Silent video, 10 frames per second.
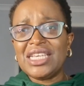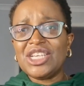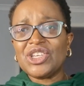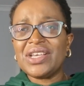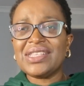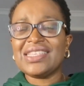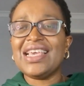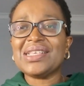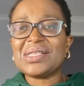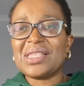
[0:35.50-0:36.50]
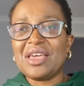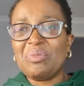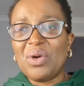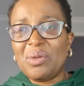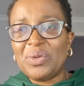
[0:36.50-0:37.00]
t-shirts, yes, they are
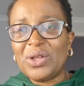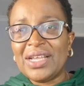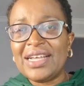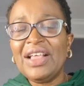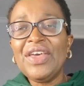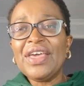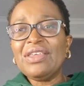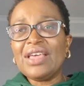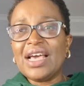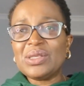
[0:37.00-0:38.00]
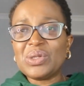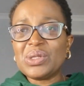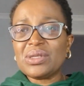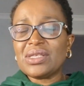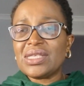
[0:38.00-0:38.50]
popular. As
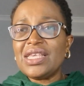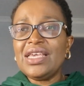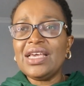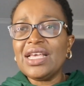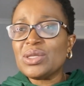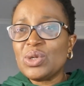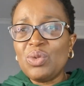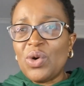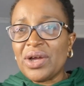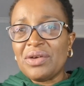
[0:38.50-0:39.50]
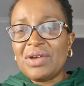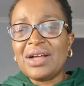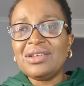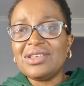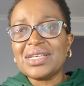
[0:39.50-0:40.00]
you see, as you walk
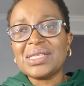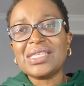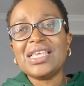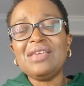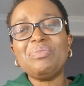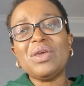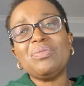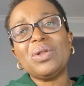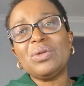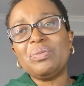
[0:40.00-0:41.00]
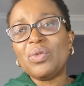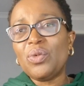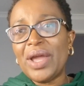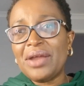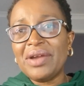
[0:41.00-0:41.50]
around, you can see people
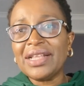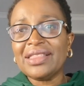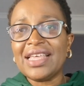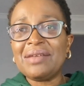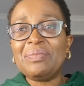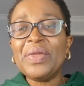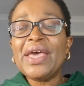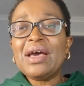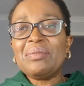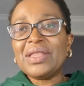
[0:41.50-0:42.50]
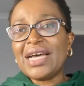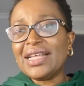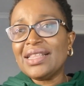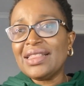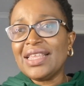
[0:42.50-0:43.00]
wearing them. But the
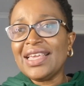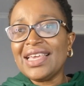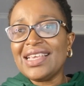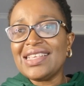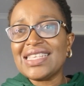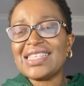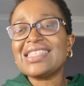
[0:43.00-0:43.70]
other thing is